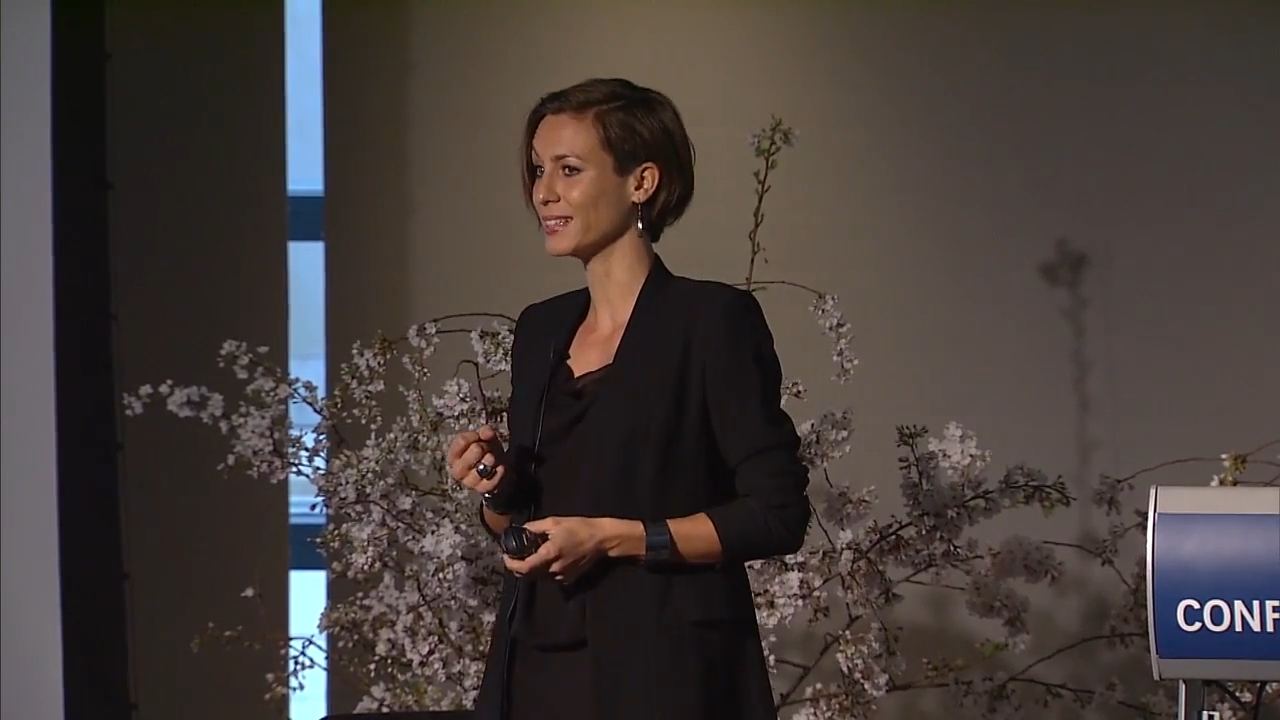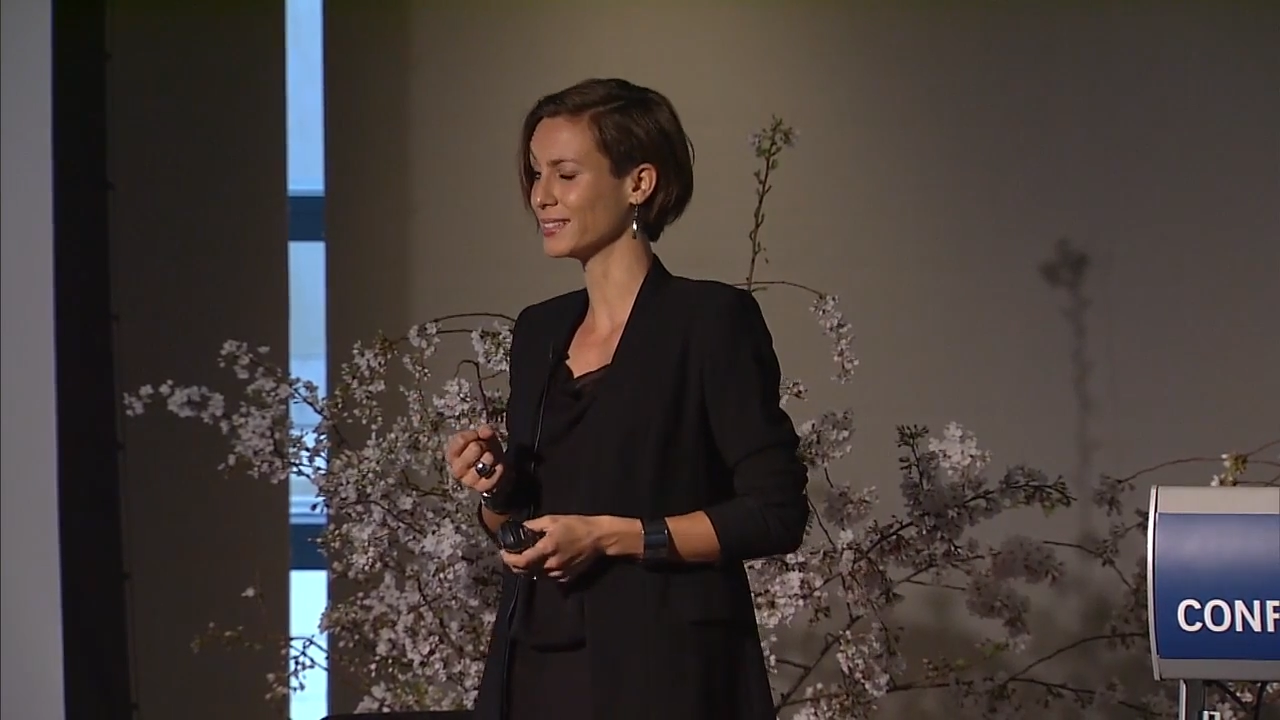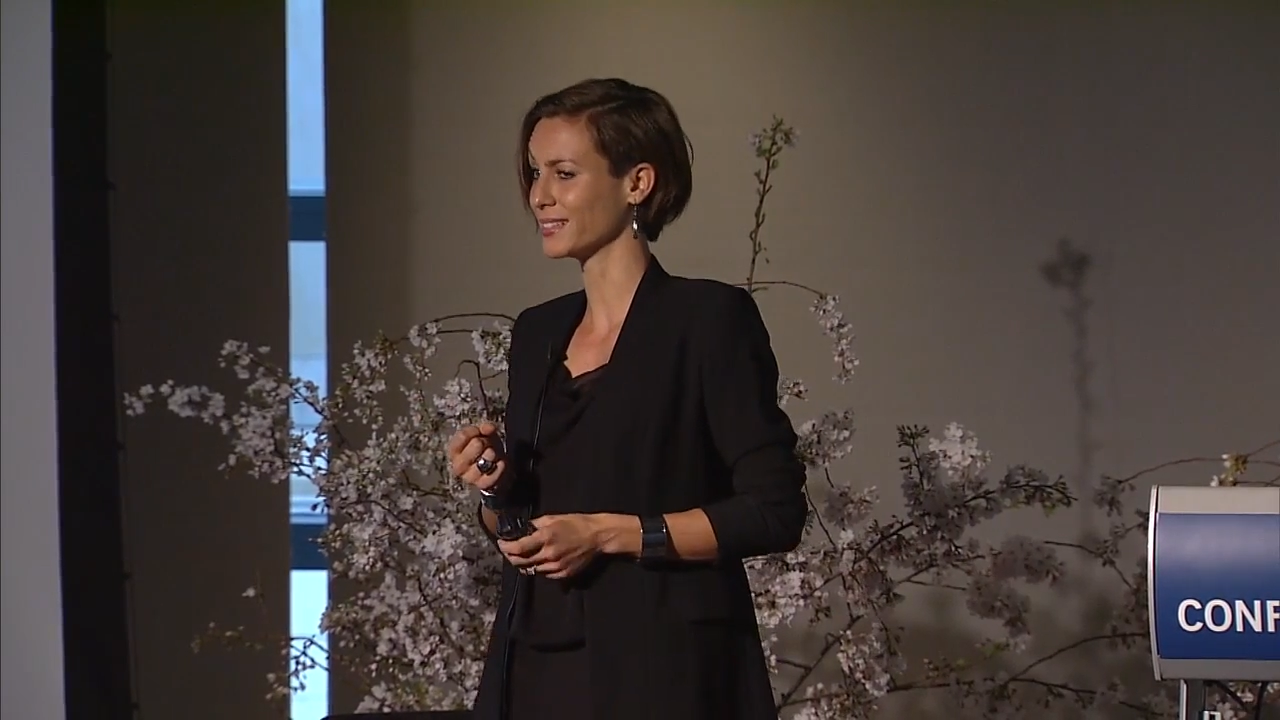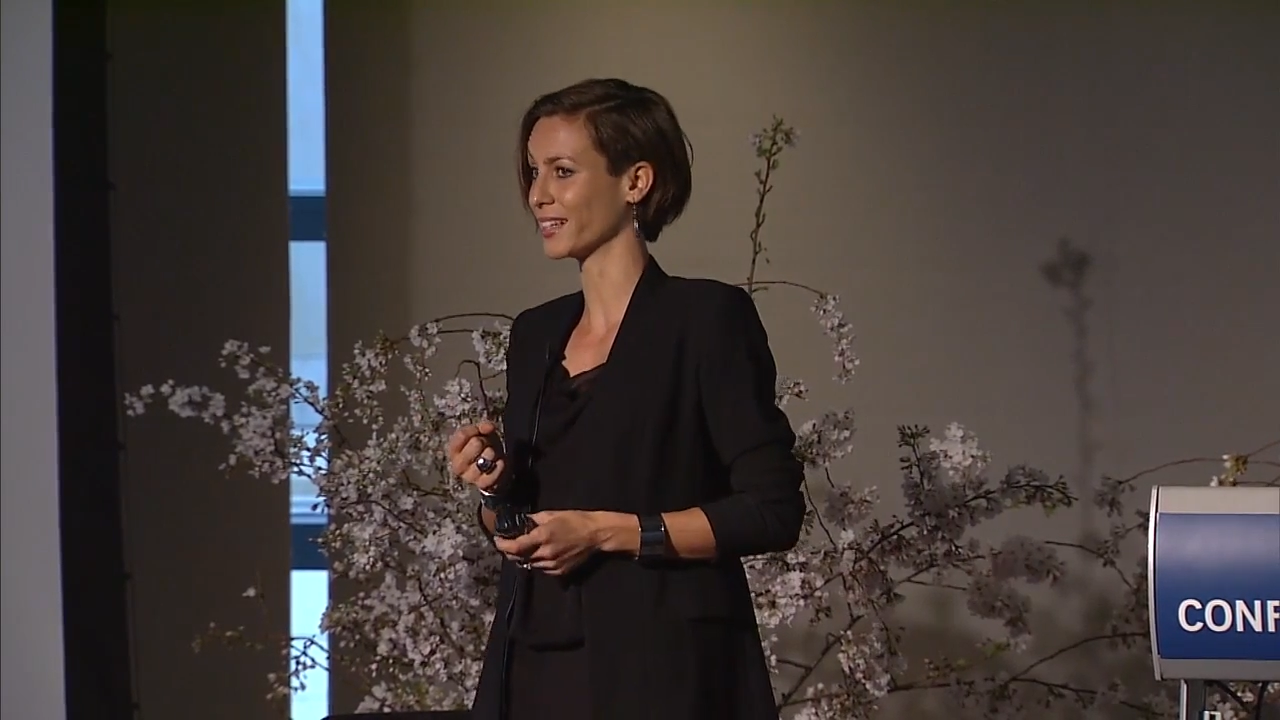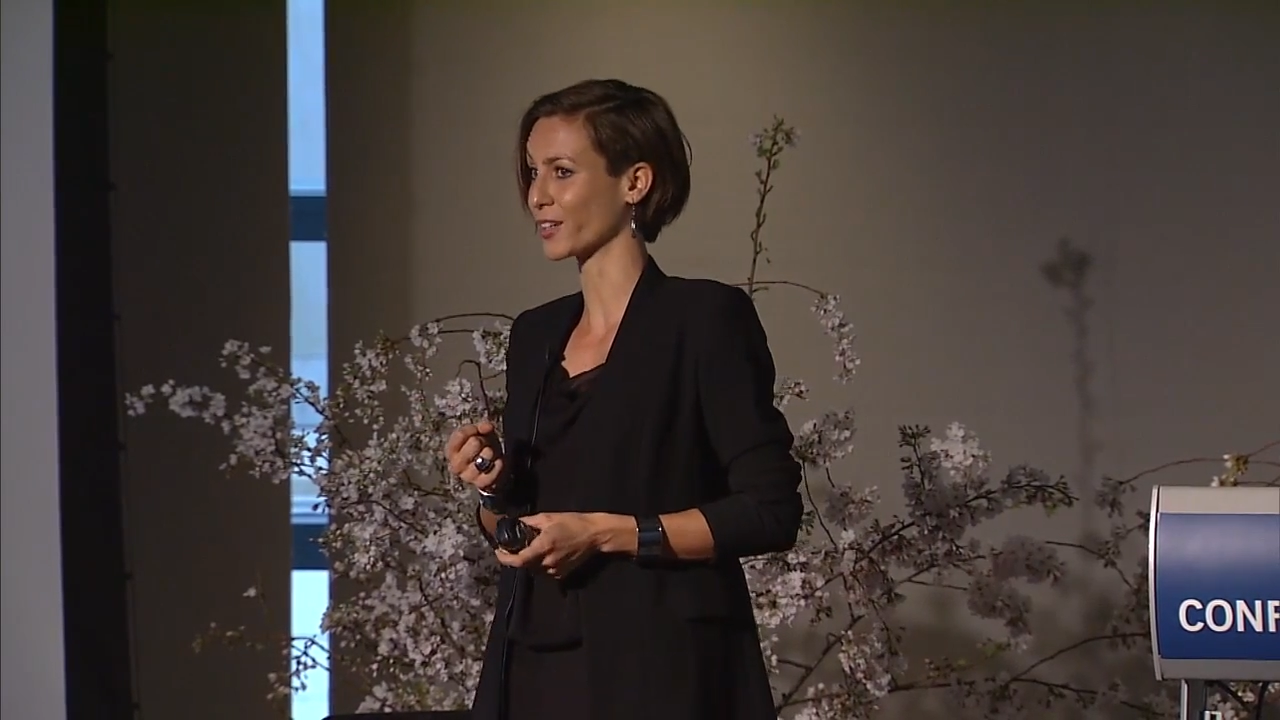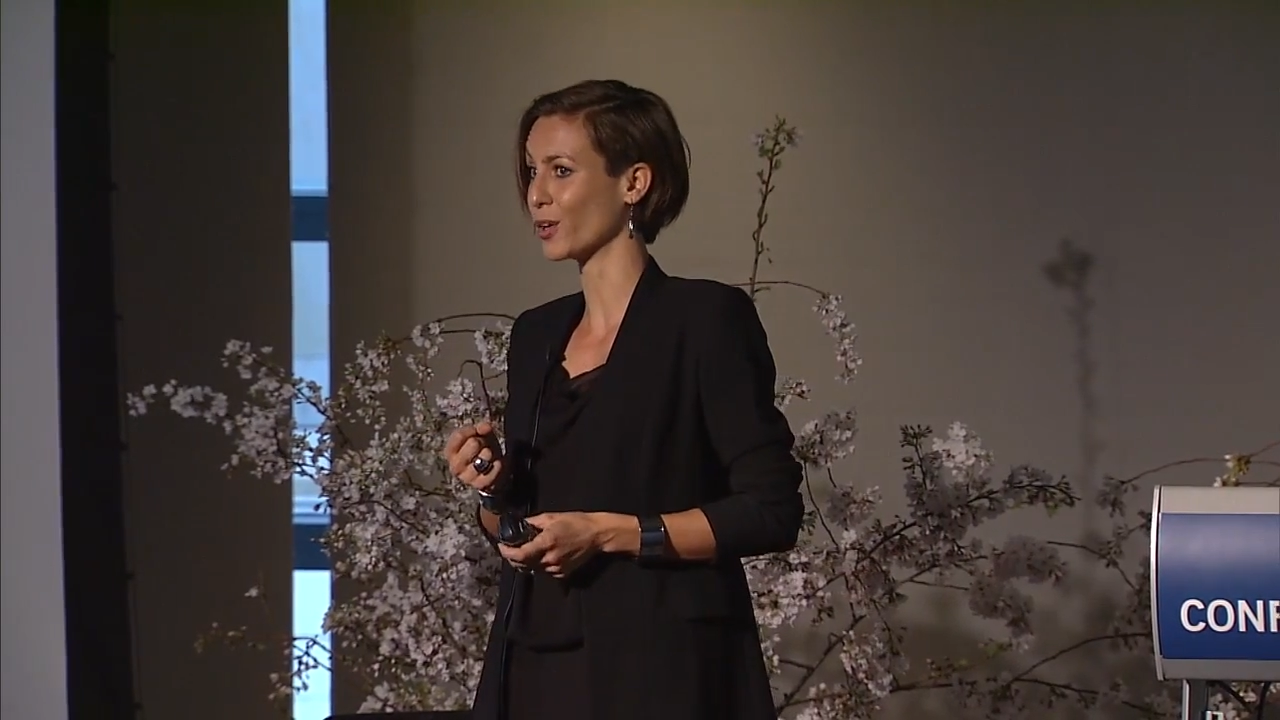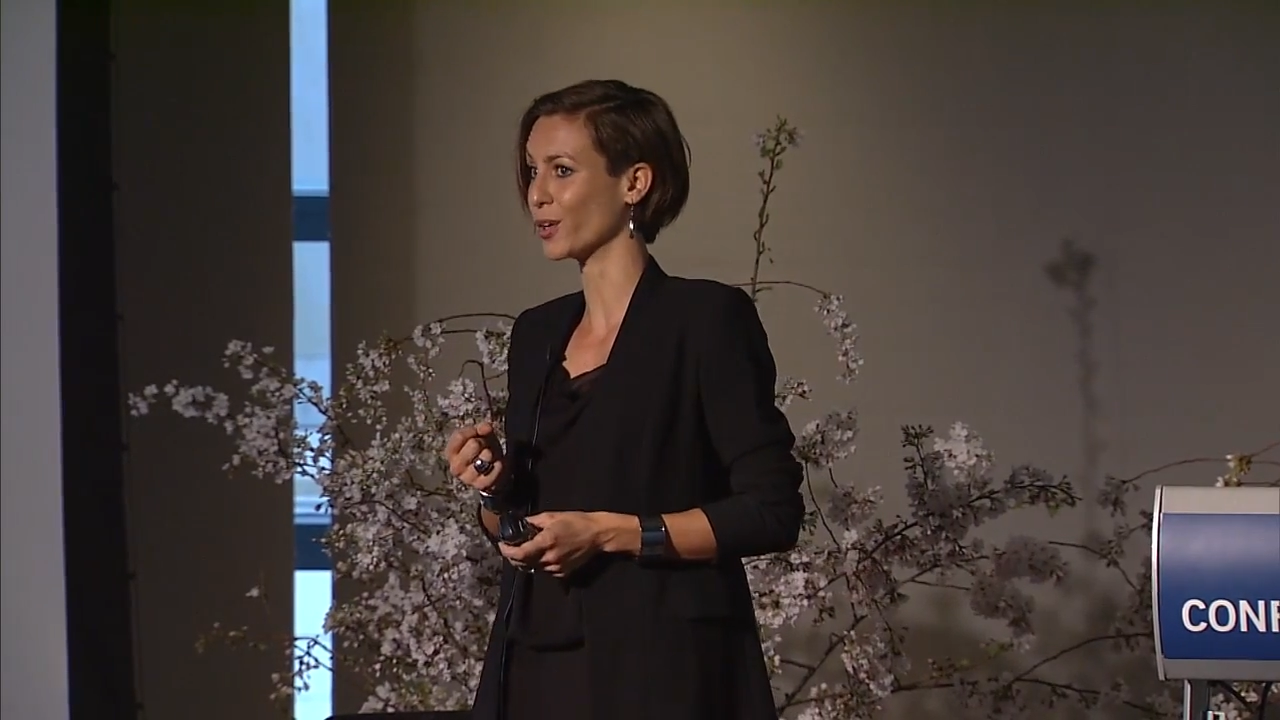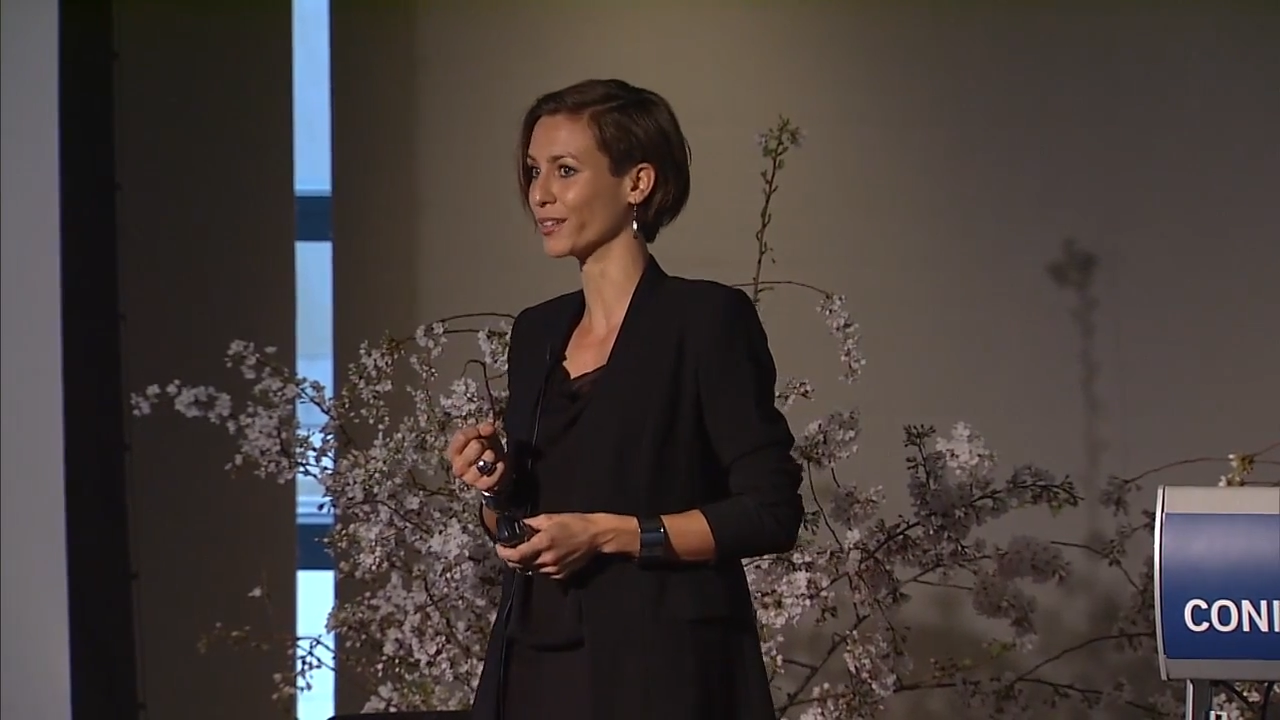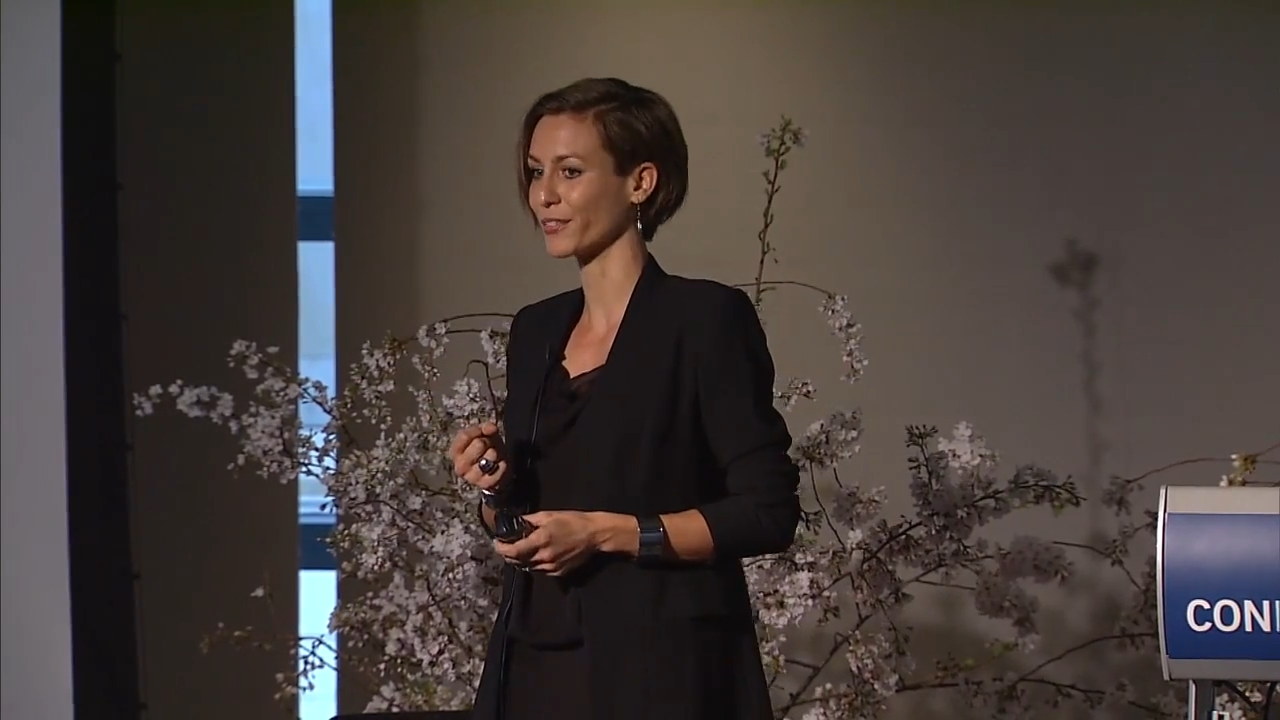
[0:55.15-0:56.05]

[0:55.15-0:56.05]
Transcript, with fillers: easy at all.